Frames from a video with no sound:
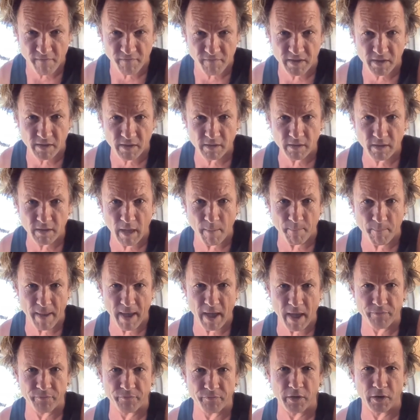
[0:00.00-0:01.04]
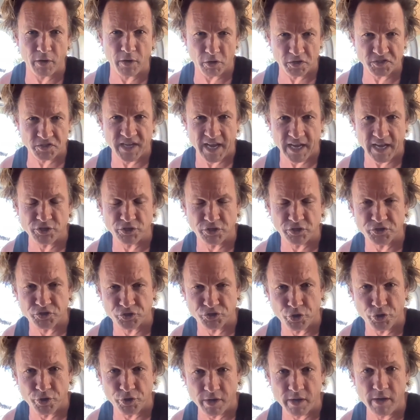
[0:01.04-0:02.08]
having about the Los Angeles
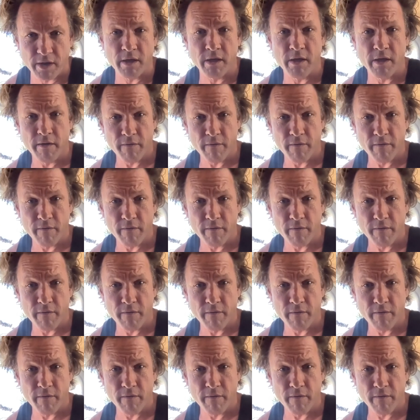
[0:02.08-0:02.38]
journey